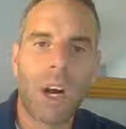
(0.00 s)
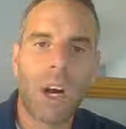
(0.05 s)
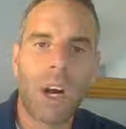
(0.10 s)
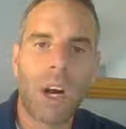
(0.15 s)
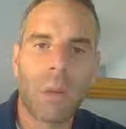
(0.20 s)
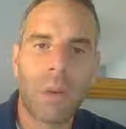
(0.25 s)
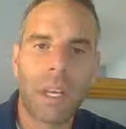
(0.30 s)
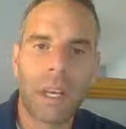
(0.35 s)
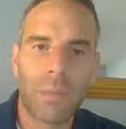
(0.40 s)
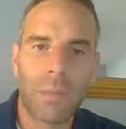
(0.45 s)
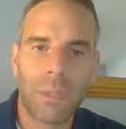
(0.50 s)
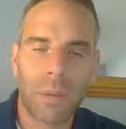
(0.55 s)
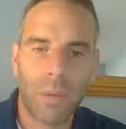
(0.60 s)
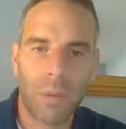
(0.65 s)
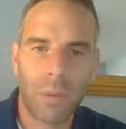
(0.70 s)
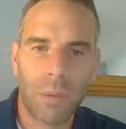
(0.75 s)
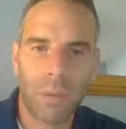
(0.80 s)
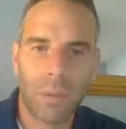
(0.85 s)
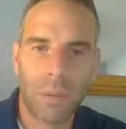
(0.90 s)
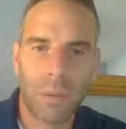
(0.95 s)
all the way
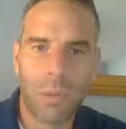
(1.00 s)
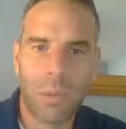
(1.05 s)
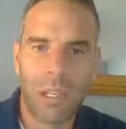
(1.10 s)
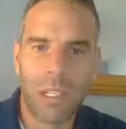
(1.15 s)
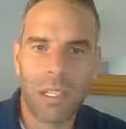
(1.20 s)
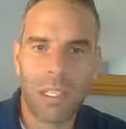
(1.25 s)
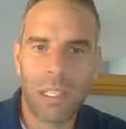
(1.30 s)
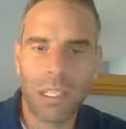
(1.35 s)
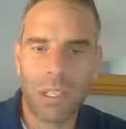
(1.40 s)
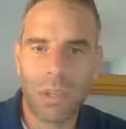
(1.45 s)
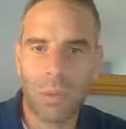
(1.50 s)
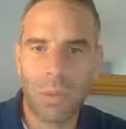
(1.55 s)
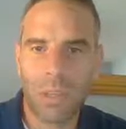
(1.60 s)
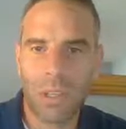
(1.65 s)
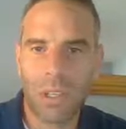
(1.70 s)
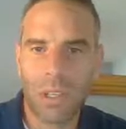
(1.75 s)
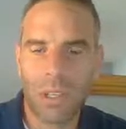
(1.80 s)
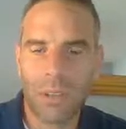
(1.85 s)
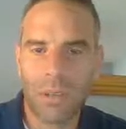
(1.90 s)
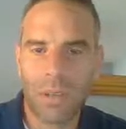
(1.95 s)
up to when it
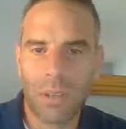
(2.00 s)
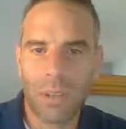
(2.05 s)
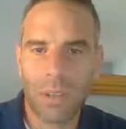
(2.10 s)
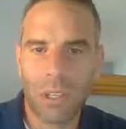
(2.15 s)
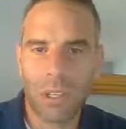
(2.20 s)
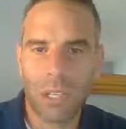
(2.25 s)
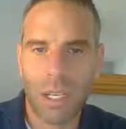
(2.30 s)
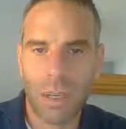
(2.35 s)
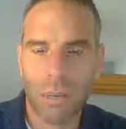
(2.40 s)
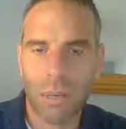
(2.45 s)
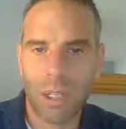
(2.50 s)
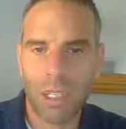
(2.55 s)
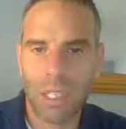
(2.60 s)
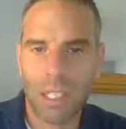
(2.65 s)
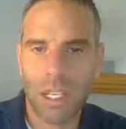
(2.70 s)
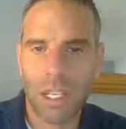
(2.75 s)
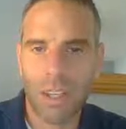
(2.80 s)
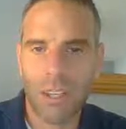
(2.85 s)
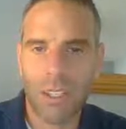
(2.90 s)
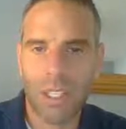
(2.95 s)
sees a word
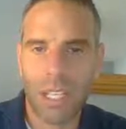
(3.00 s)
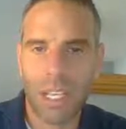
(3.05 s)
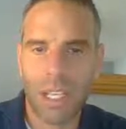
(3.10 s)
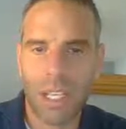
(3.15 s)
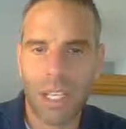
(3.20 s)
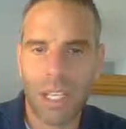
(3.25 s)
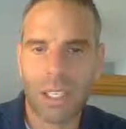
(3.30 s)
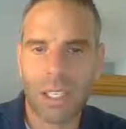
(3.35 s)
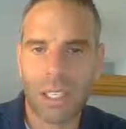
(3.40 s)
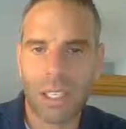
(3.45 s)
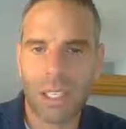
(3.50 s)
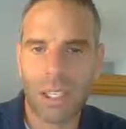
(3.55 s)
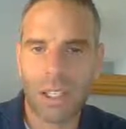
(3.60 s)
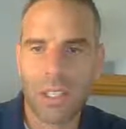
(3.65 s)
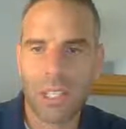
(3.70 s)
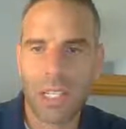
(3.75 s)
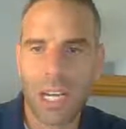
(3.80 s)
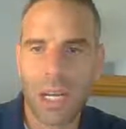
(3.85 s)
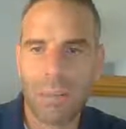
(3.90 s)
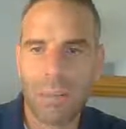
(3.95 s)
or other
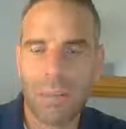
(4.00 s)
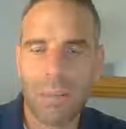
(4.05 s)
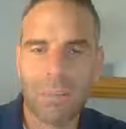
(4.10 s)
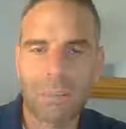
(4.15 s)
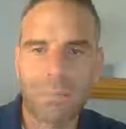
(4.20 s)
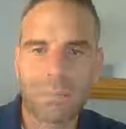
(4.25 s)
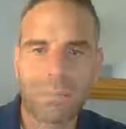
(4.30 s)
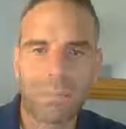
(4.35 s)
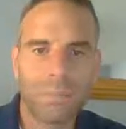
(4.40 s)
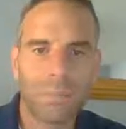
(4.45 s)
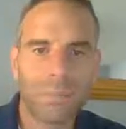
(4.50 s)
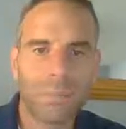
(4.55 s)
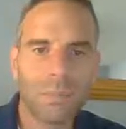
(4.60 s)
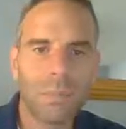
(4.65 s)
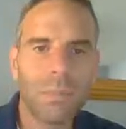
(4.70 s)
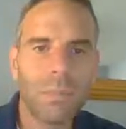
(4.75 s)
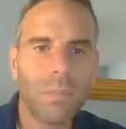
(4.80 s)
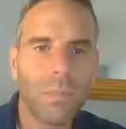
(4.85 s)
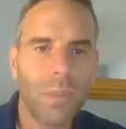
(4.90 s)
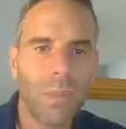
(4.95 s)
text, it will stop.
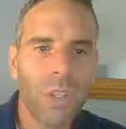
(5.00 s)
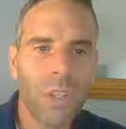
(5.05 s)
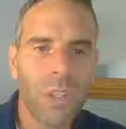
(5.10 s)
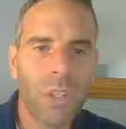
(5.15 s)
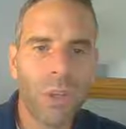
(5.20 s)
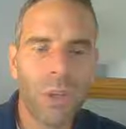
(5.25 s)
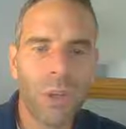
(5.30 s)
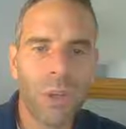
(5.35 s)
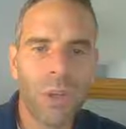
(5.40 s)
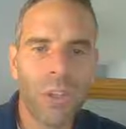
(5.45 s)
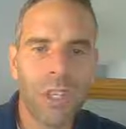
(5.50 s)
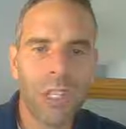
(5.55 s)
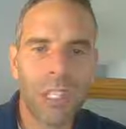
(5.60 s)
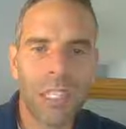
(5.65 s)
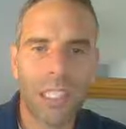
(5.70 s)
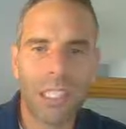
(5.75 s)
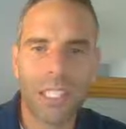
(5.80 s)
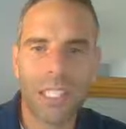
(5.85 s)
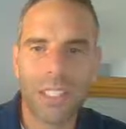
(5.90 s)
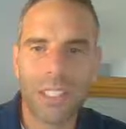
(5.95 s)
So
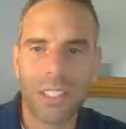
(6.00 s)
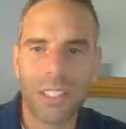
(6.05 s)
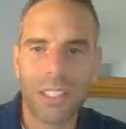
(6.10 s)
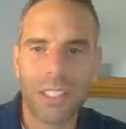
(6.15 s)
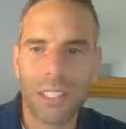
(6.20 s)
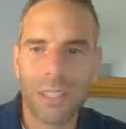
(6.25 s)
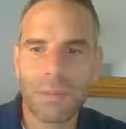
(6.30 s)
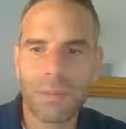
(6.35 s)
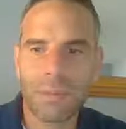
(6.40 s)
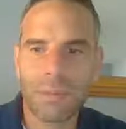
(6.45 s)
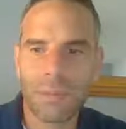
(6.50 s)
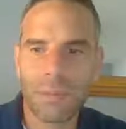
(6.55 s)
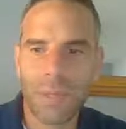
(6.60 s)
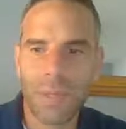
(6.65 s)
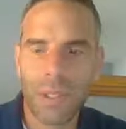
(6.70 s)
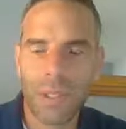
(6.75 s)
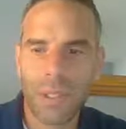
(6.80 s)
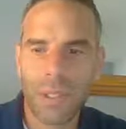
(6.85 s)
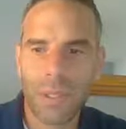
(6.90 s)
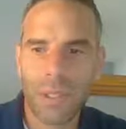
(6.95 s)
those are leaders.
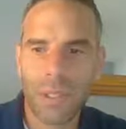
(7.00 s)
